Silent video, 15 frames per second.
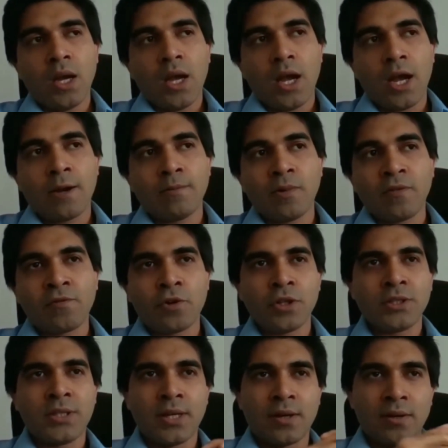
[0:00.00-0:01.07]
Of
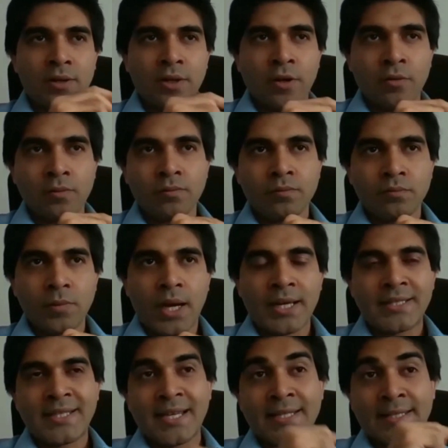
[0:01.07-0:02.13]
course, I
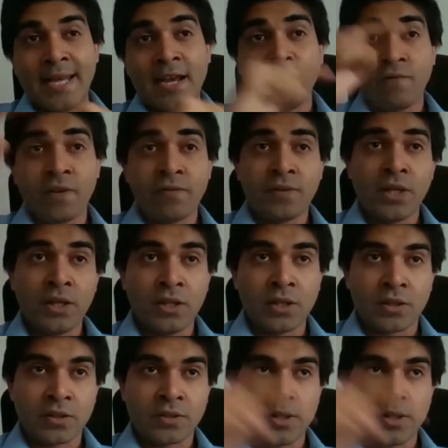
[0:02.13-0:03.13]
said 10, 15 years.